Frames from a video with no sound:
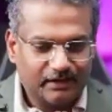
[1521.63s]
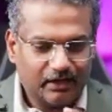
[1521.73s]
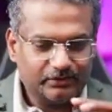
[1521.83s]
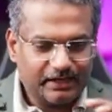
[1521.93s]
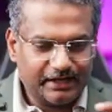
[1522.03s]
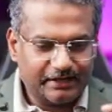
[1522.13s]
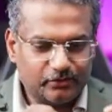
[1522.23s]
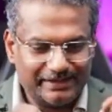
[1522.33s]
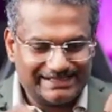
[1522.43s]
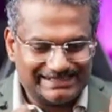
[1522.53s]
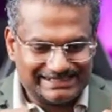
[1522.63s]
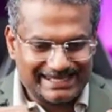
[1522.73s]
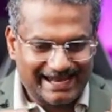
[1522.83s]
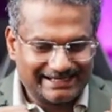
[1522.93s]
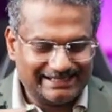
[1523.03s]
now that I know
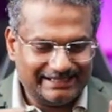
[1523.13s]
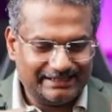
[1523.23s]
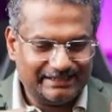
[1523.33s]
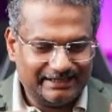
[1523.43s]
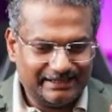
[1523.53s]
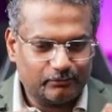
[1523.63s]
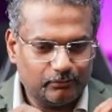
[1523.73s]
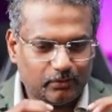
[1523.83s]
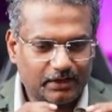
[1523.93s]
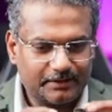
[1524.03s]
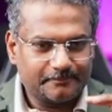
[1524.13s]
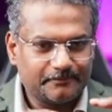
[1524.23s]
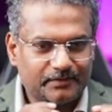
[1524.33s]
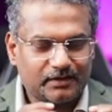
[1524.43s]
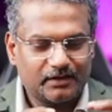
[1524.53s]
exactly like what's